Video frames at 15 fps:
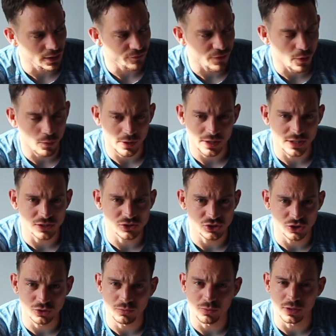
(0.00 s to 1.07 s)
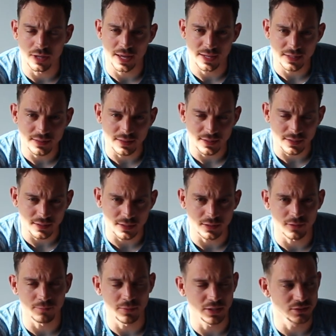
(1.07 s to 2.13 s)
if I want to consume anything in
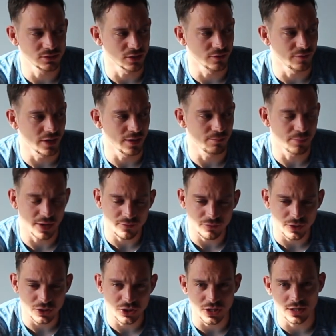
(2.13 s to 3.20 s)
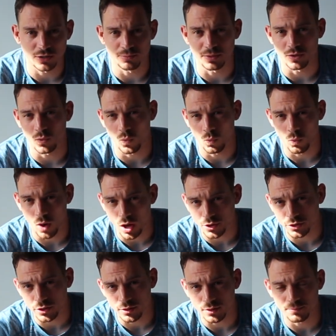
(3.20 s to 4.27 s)
the means of a beverage, it'll be
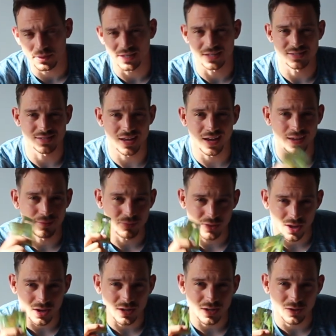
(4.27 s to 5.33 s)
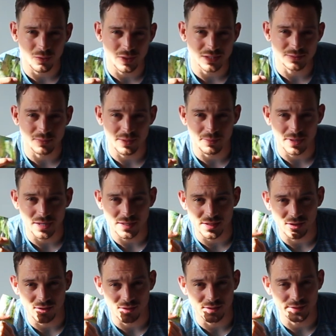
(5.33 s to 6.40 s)
water, because I'm not going to waste my money
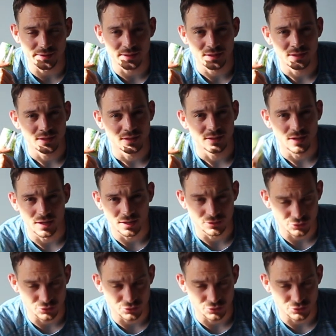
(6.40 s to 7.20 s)
on a